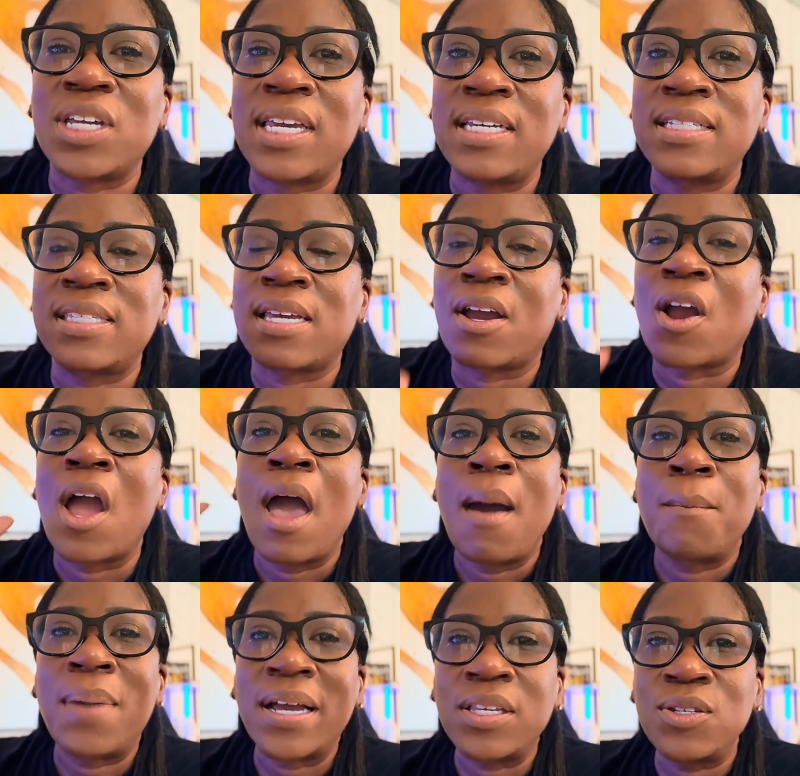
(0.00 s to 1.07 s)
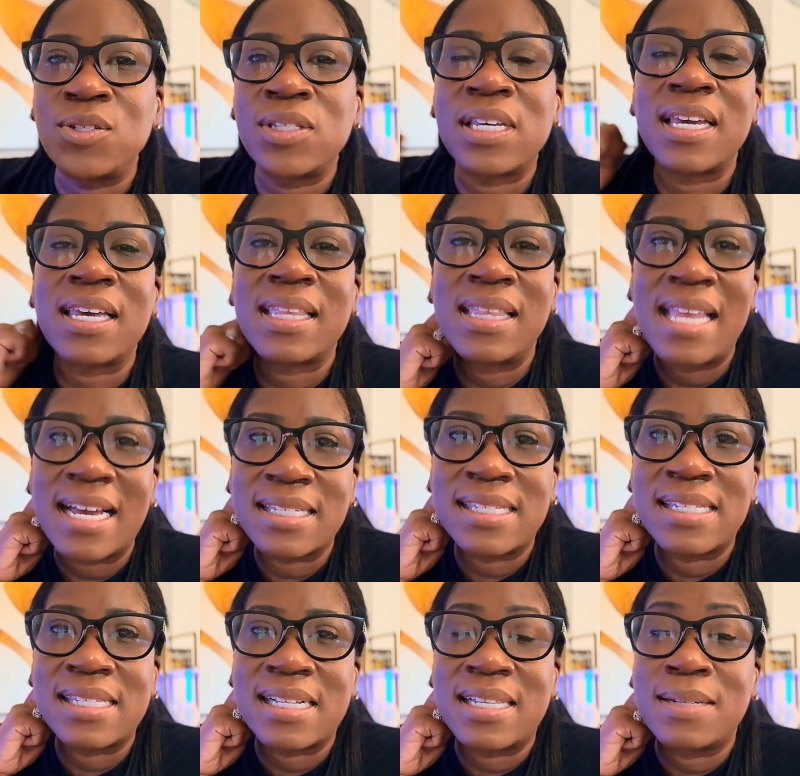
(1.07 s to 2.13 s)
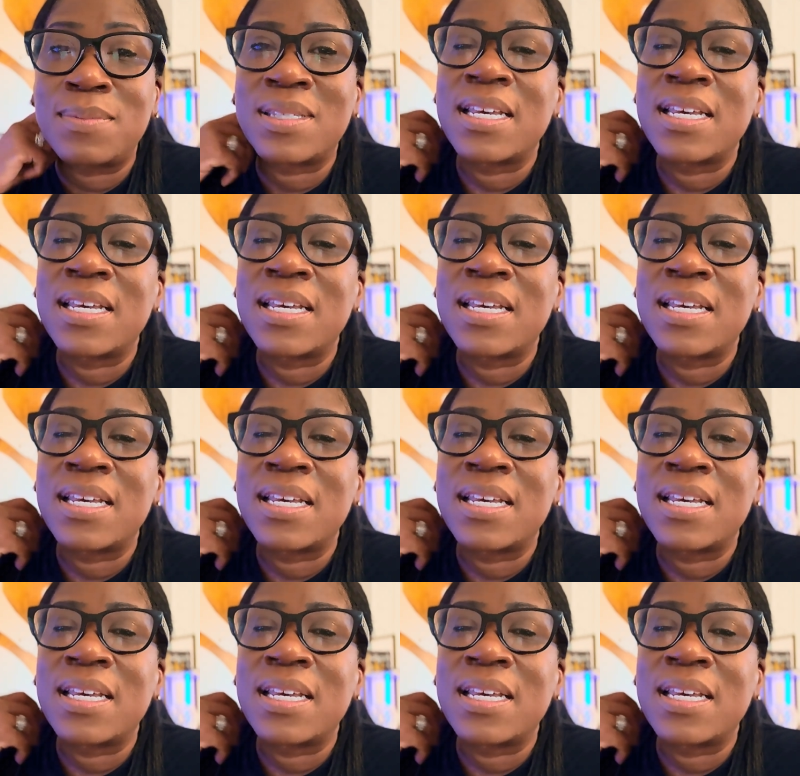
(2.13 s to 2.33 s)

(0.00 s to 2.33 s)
easier by using Nexus Clips.